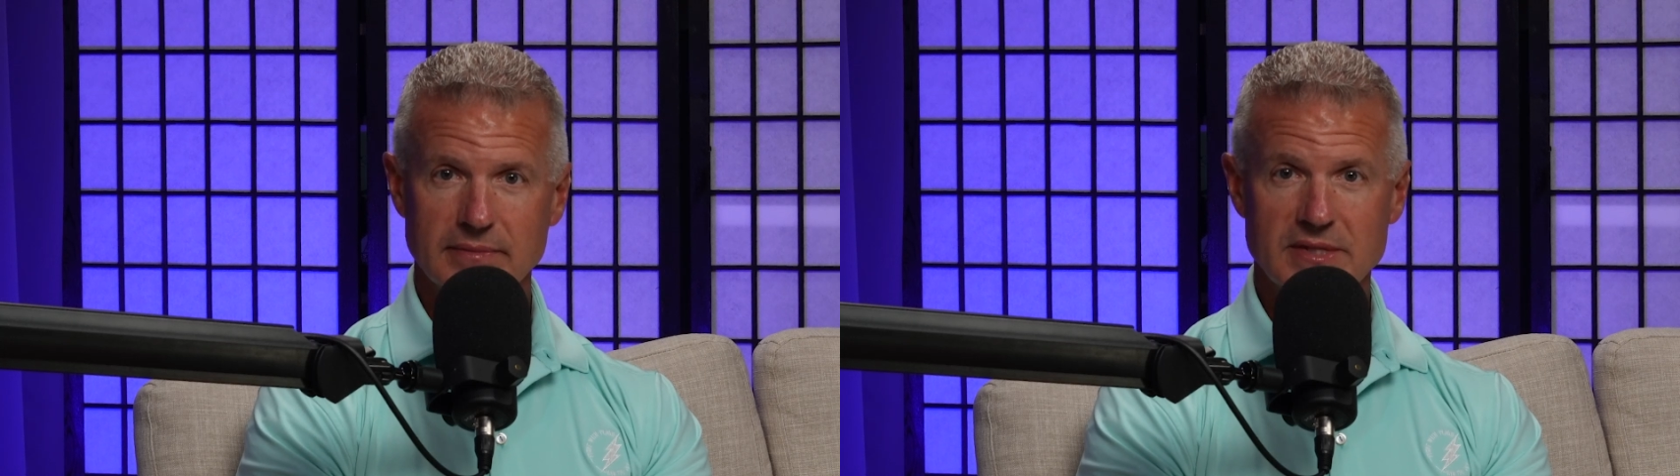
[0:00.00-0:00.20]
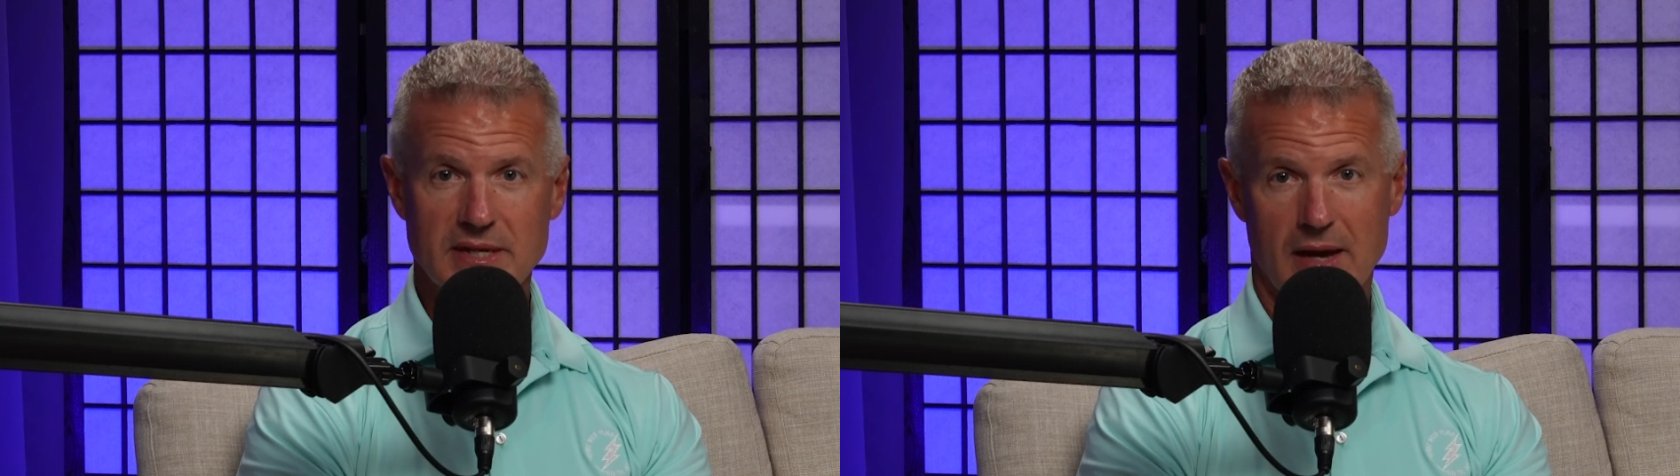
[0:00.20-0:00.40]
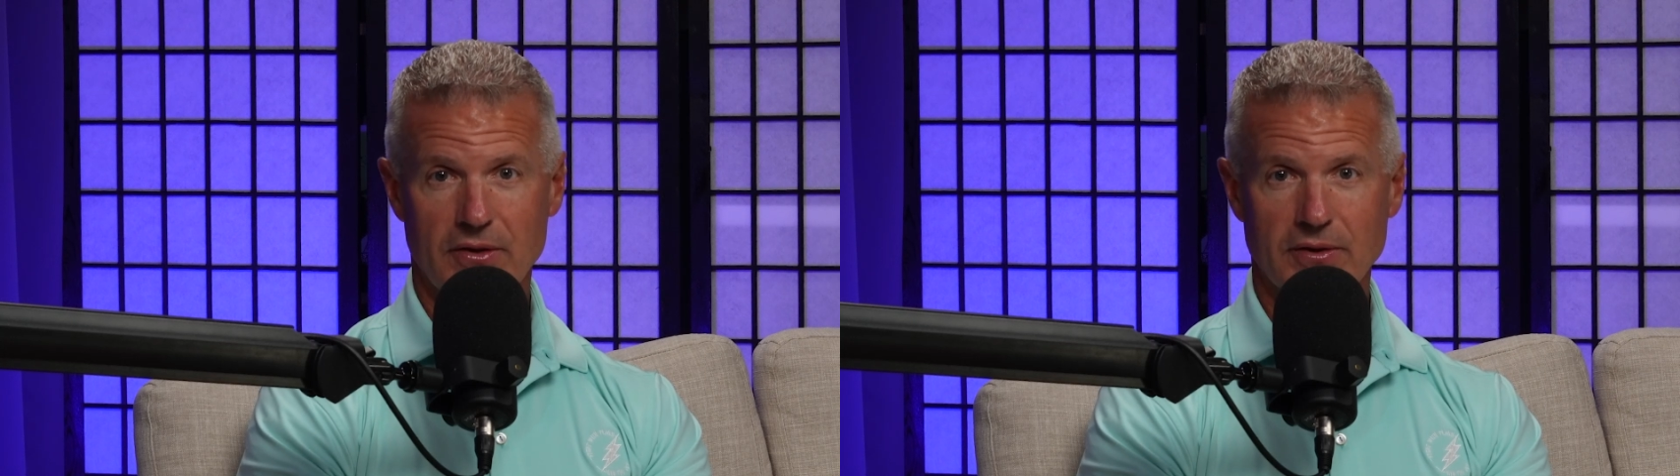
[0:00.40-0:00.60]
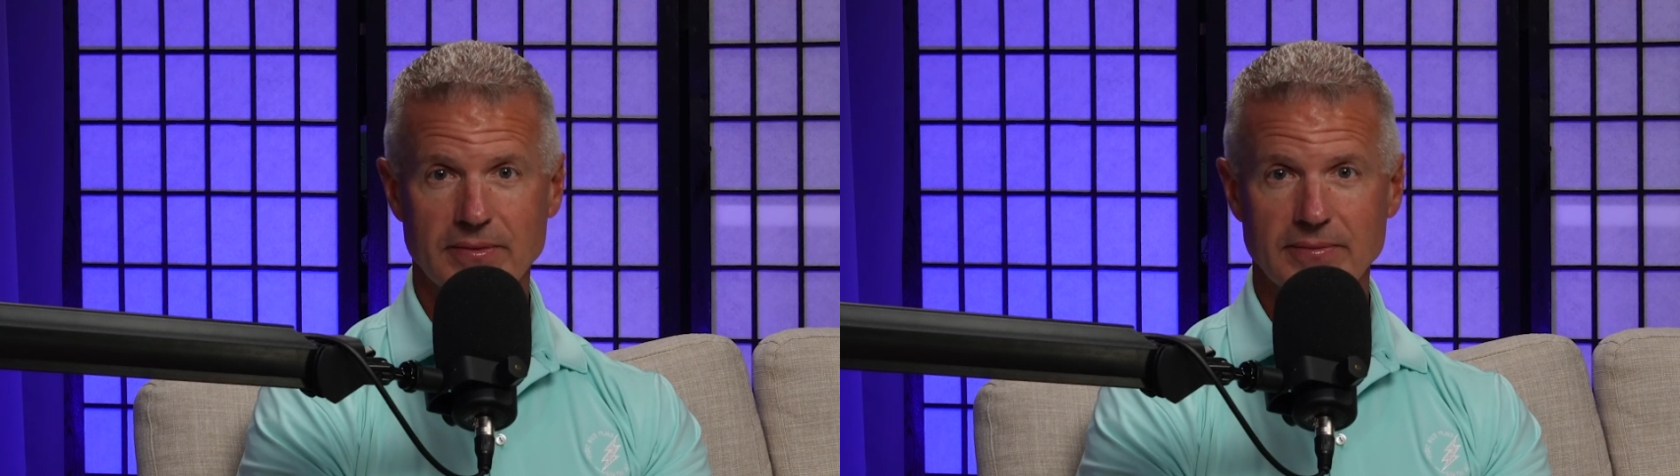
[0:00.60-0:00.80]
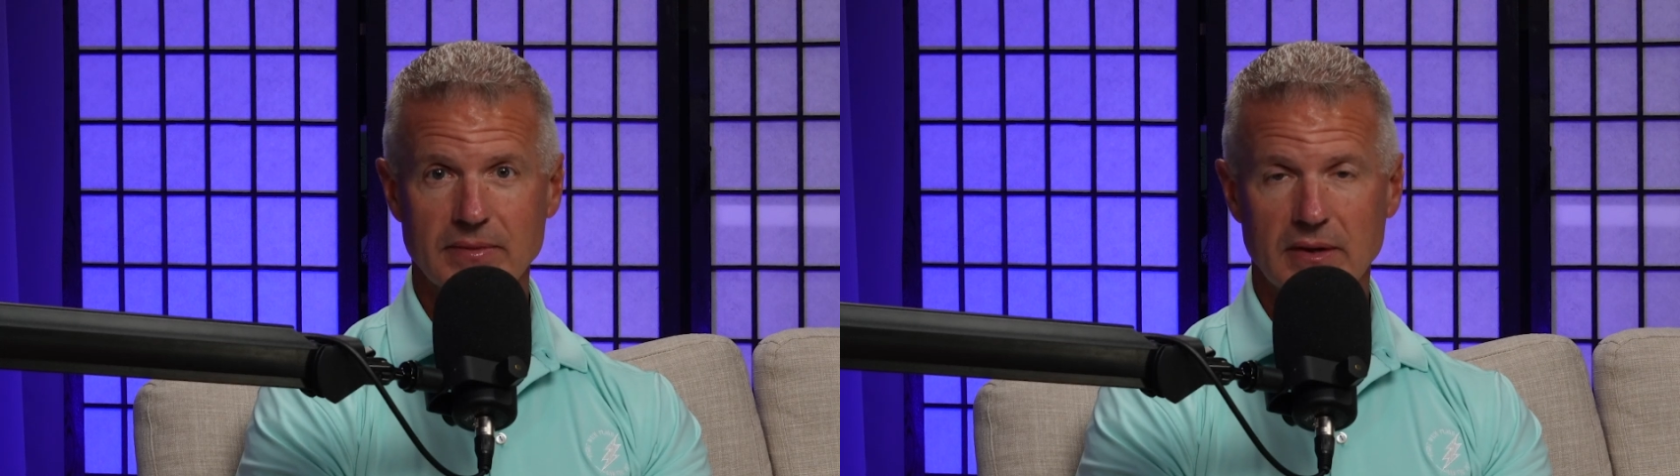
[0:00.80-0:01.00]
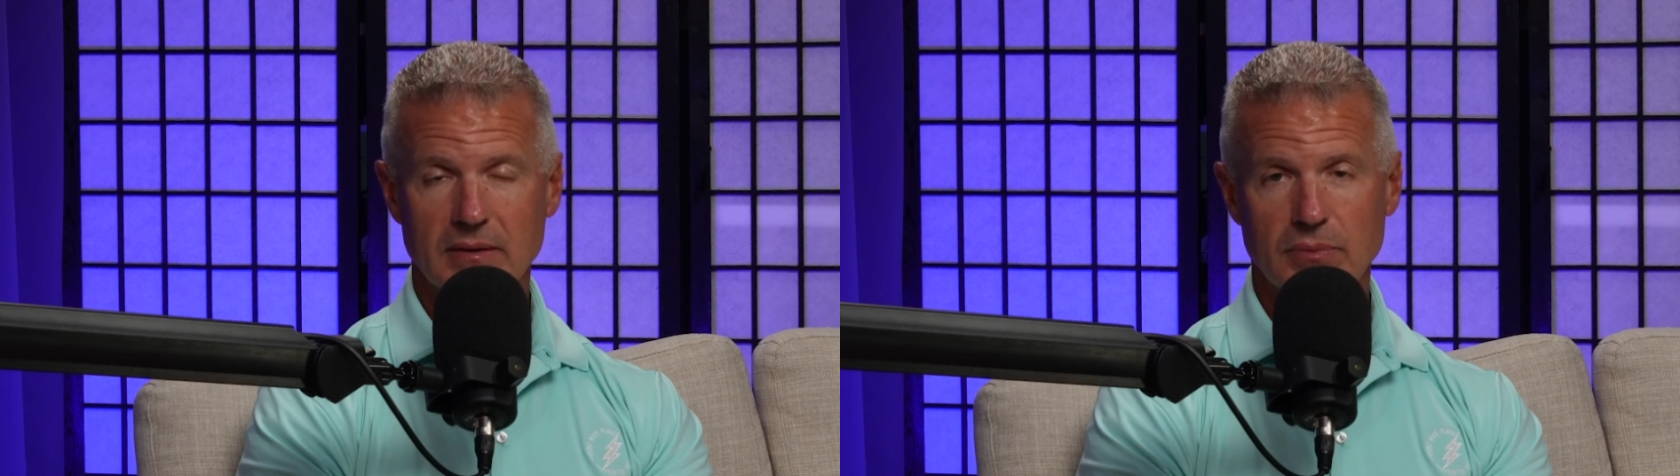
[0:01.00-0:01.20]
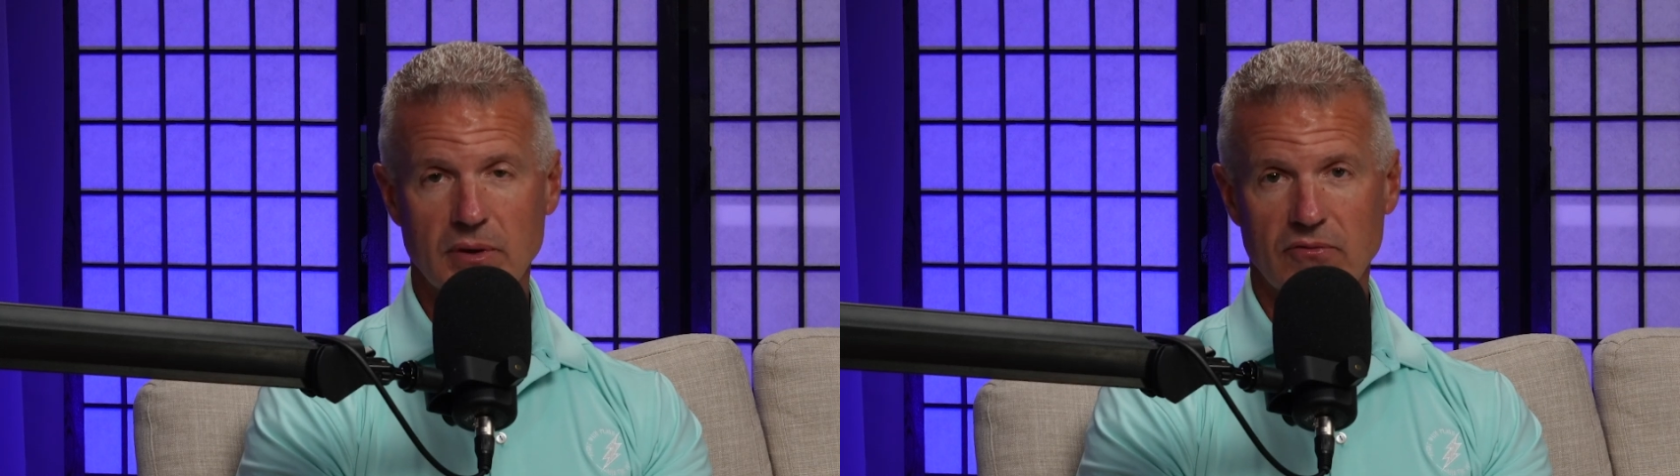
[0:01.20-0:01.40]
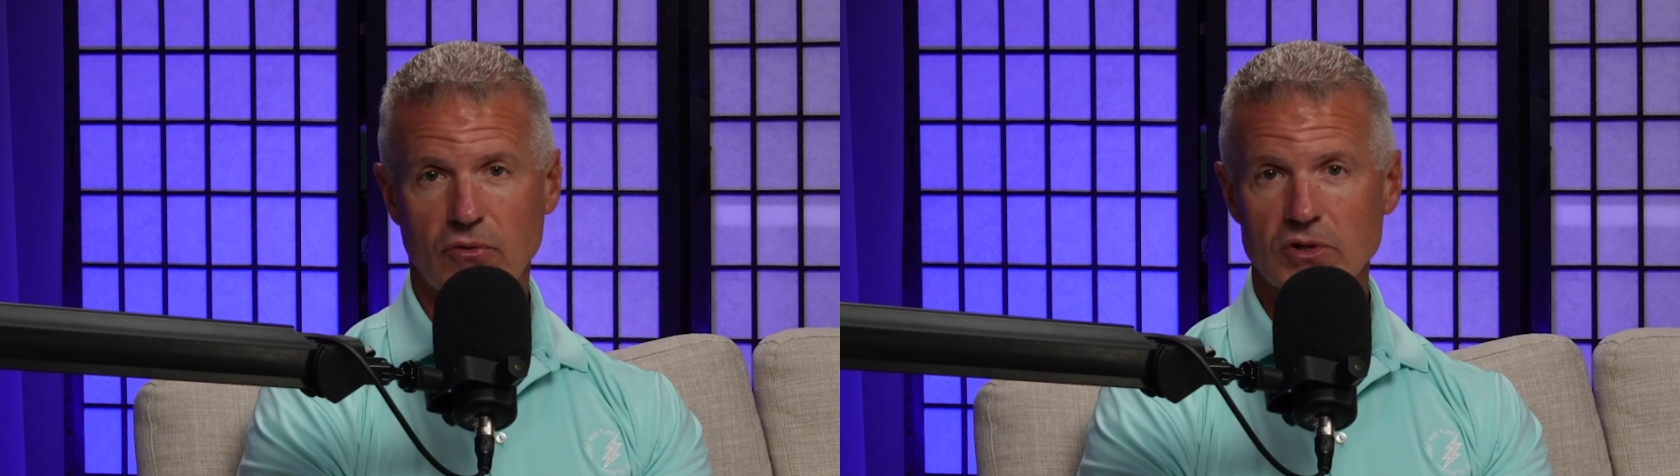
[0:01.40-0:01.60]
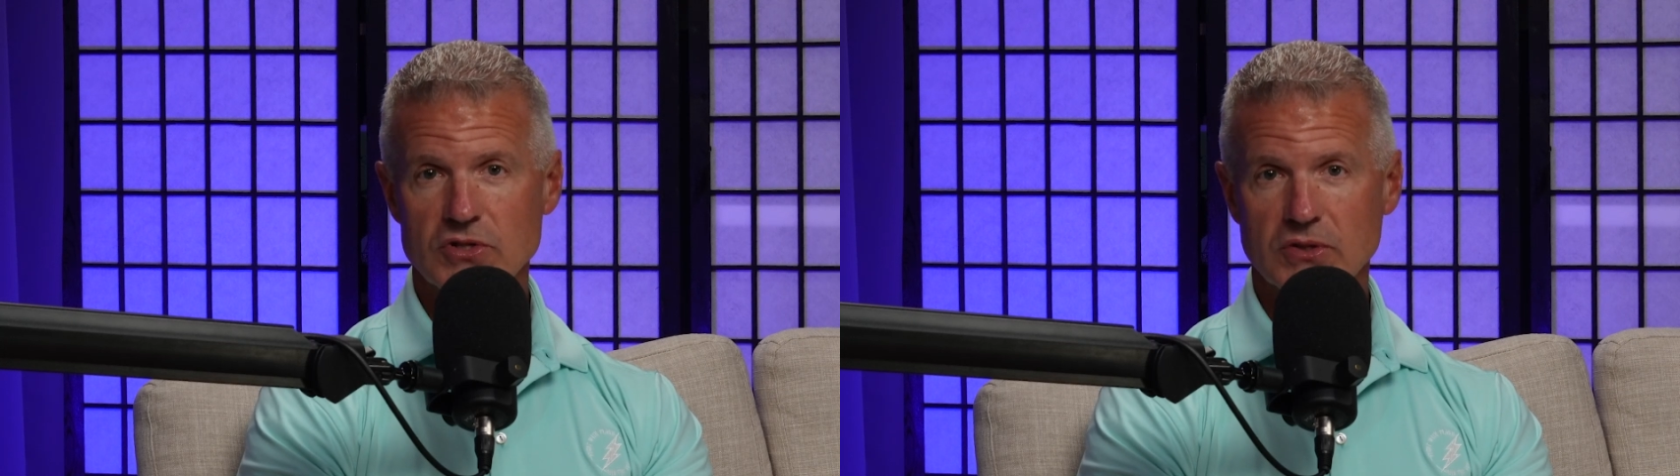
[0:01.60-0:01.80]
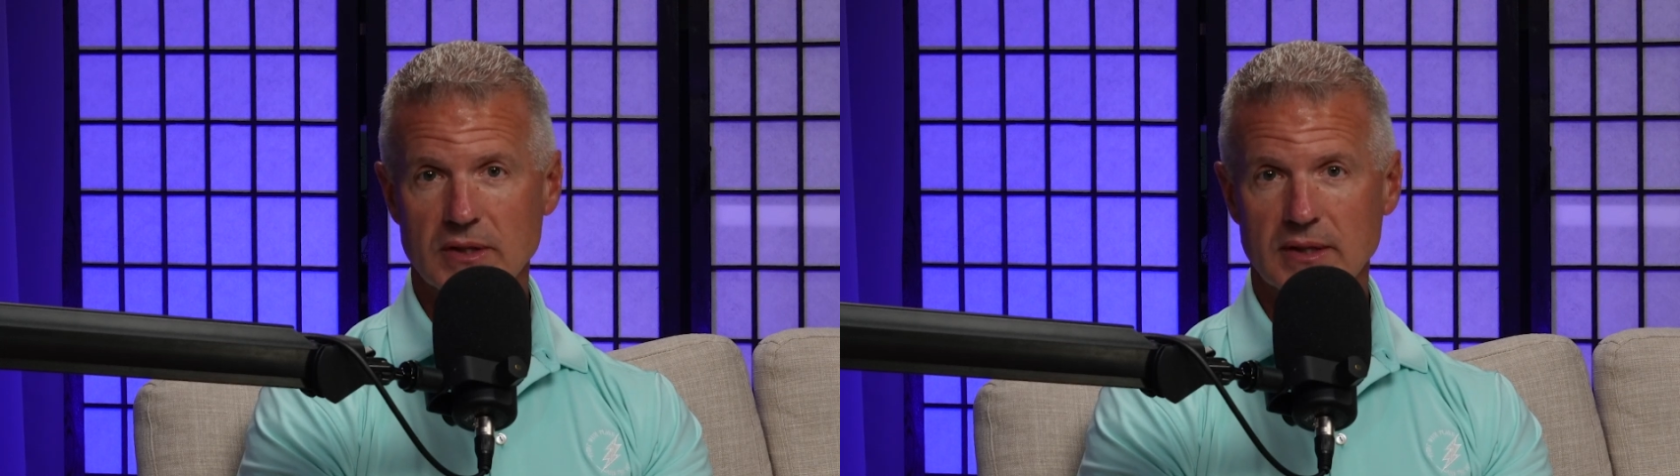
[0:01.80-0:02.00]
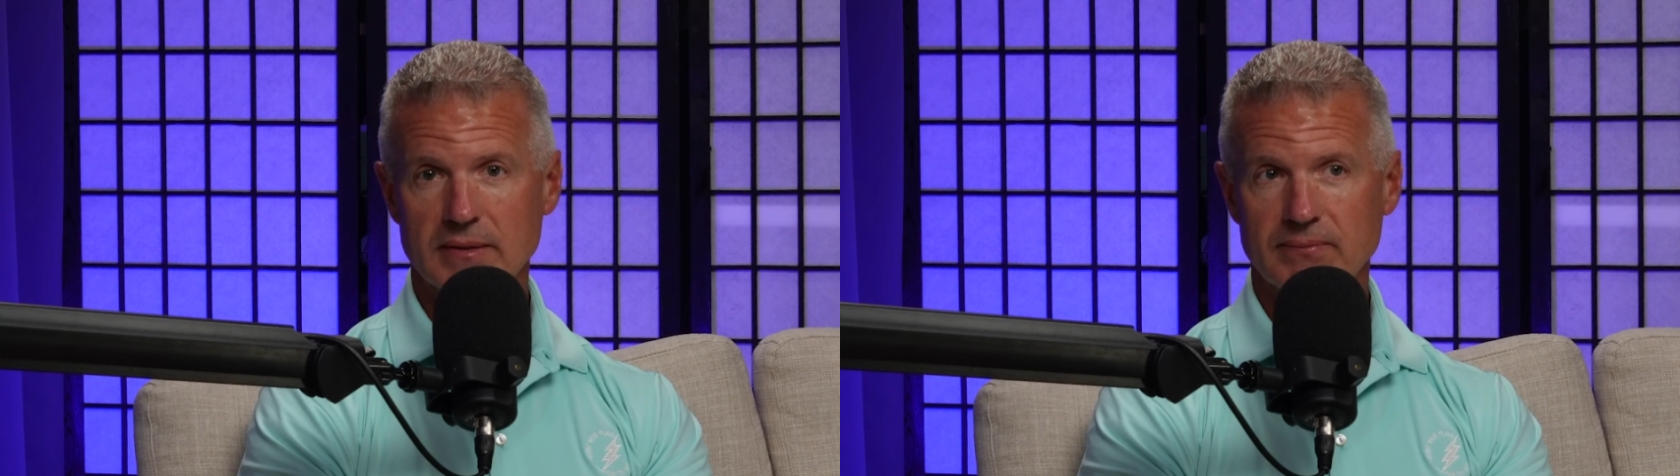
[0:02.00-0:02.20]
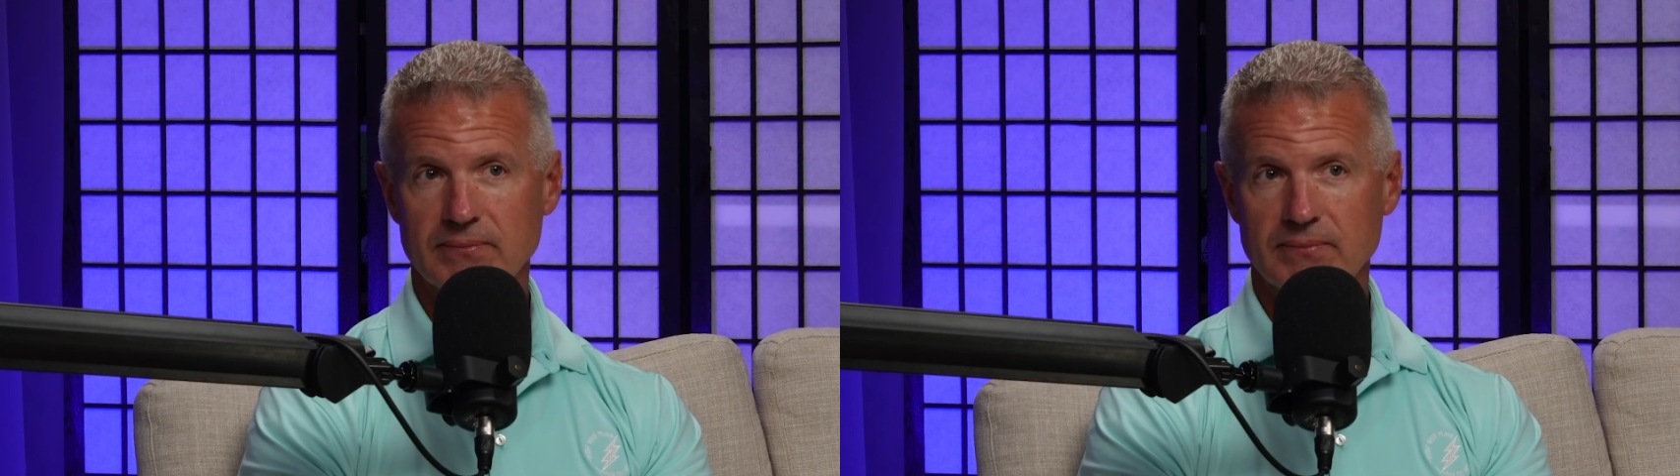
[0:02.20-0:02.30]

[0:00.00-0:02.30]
together, but unfortunately,